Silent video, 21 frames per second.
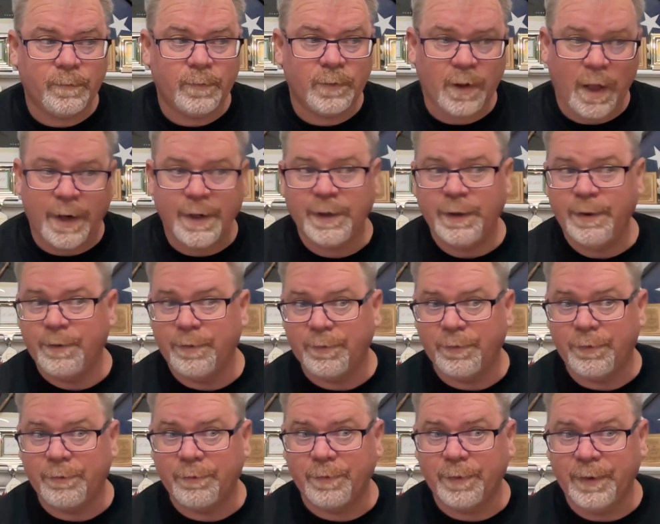lot of year
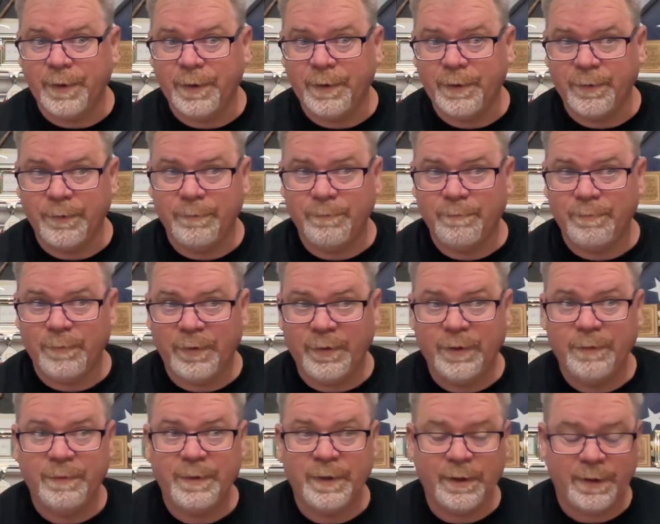3, a
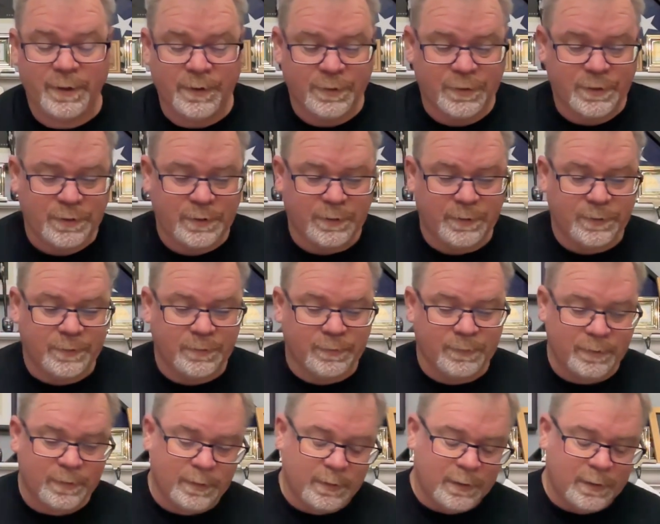little bit of year 2,